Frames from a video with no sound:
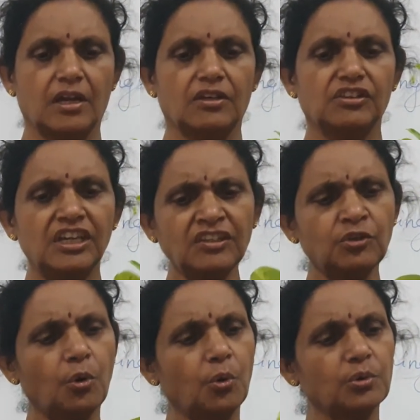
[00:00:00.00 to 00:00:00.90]
These
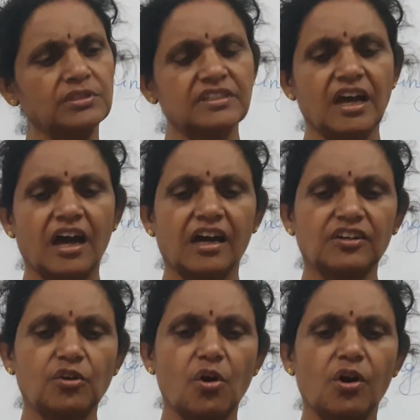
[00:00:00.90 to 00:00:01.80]
holes are
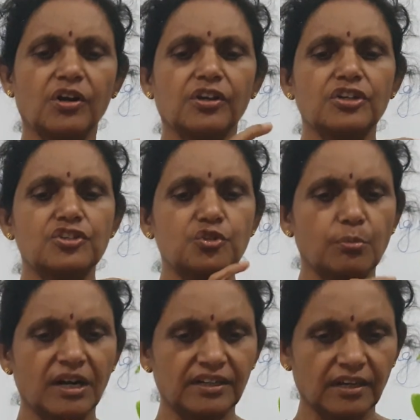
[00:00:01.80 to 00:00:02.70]
called
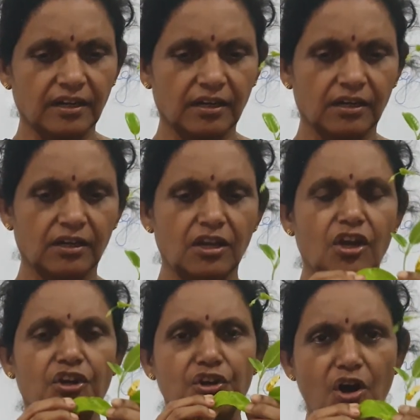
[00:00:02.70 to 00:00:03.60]
stomata.
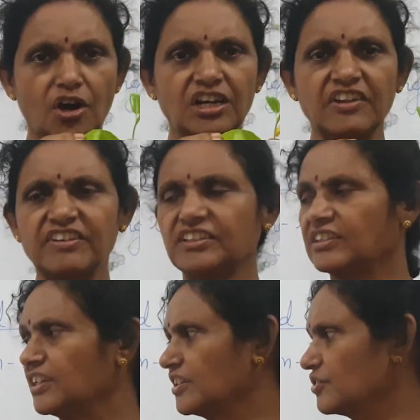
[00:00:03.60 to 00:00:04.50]
Non-living
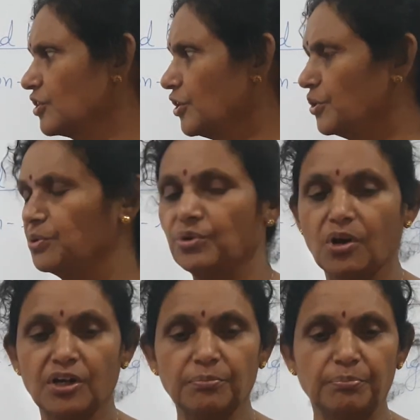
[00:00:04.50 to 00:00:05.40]
things do
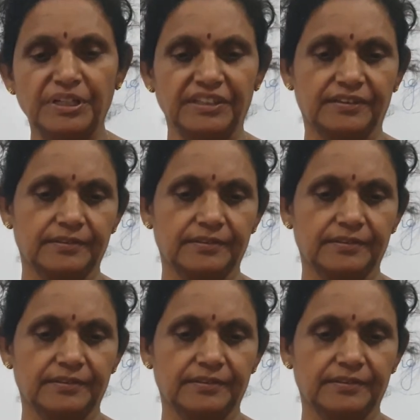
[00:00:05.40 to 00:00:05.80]
not breathe.